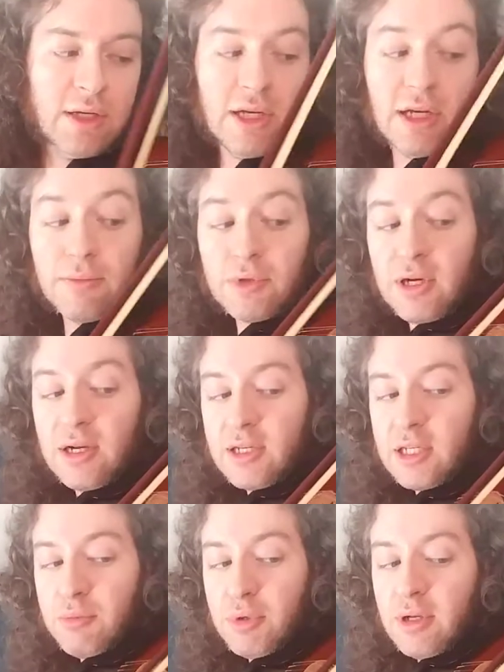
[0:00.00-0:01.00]
And I'm trying to
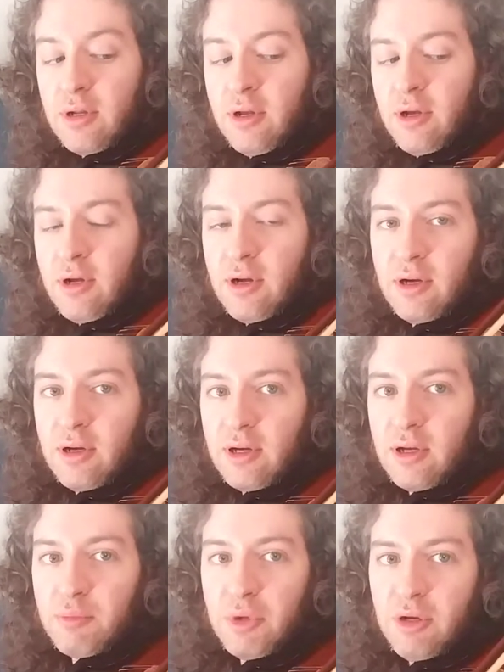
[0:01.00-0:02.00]
keep it
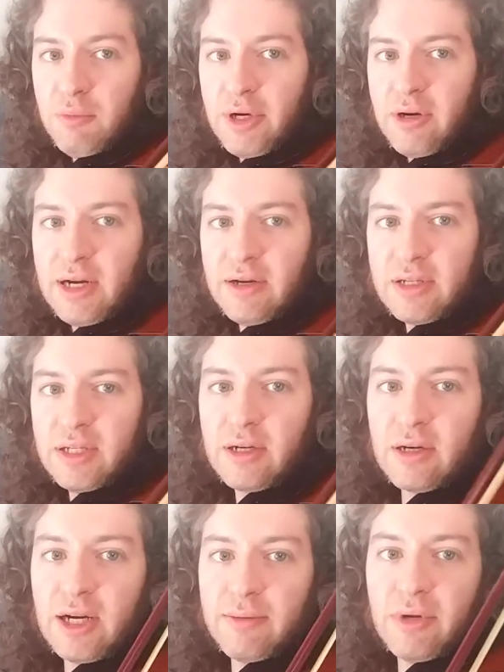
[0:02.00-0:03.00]
a little bit around
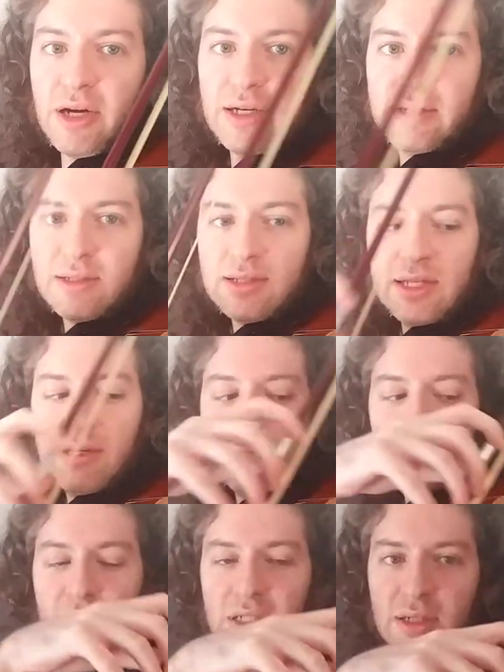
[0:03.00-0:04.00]
here. I'm not
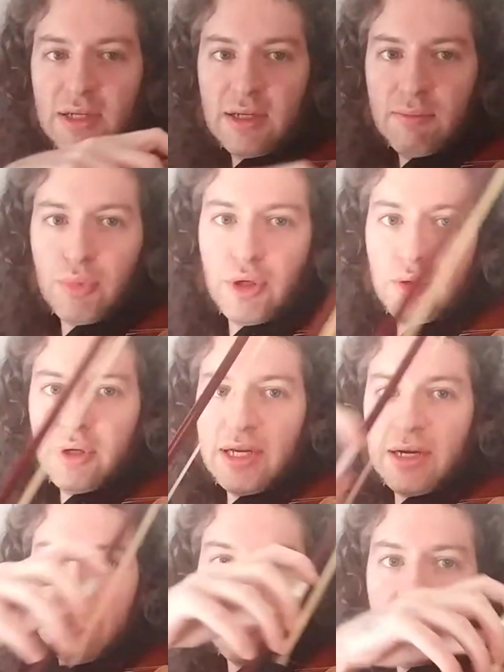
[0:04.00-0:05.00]
slamming my bow
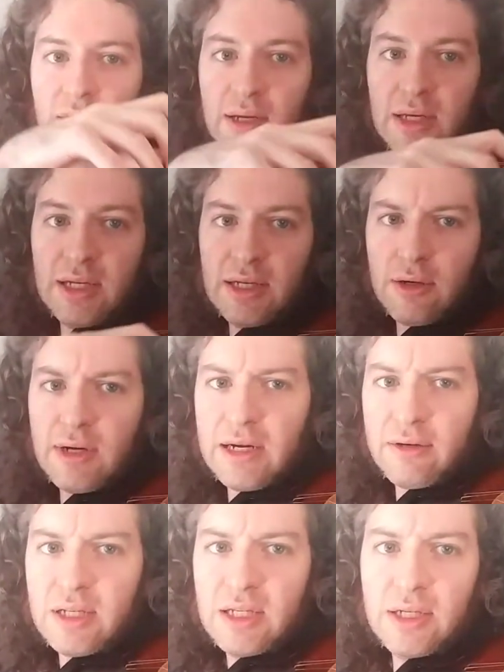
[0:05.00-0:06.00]
down
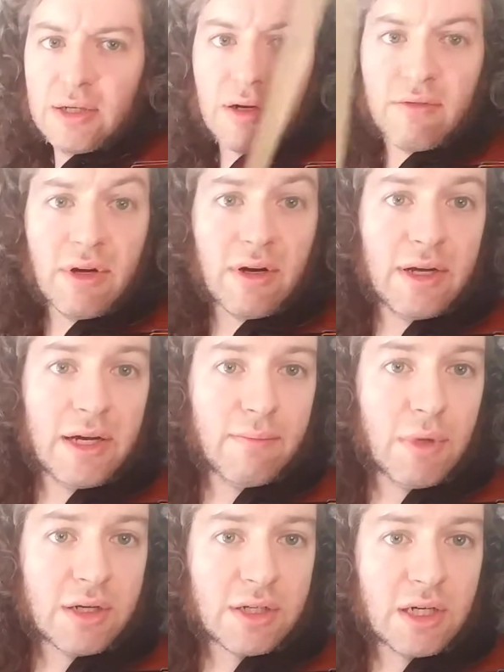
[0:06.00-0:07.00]
around here very
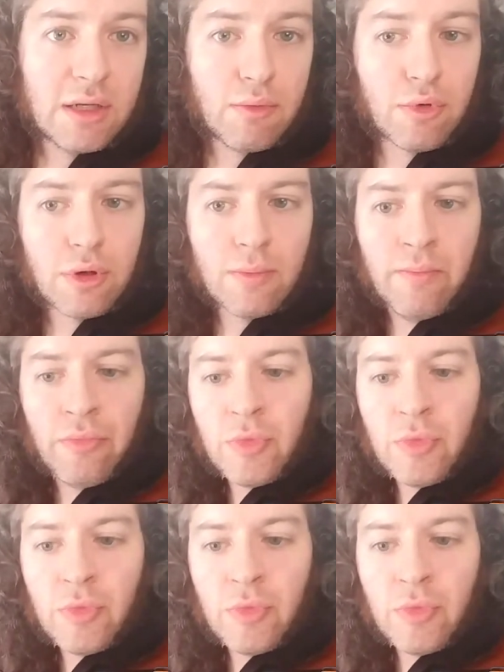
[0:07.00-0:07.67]
much anymore.